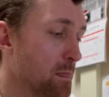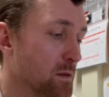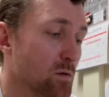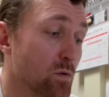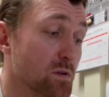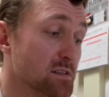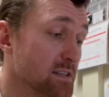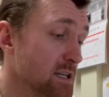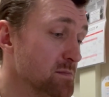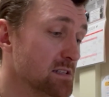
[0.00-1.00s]
He wore the
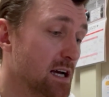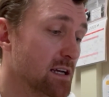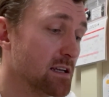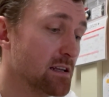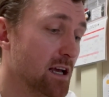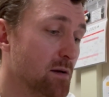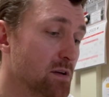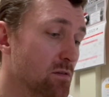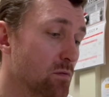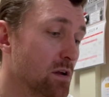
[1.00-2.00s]
same stocking cap
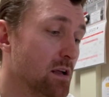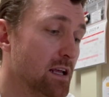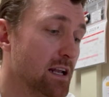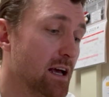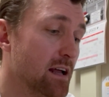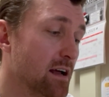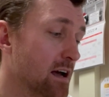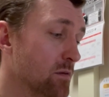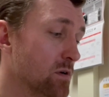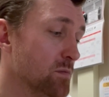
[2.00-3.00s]
he'd had
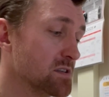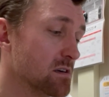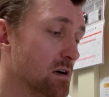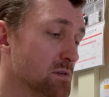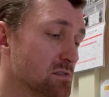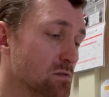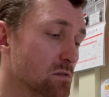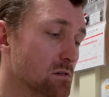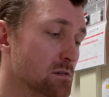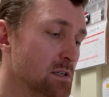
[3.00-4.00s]
on when we saw him at school.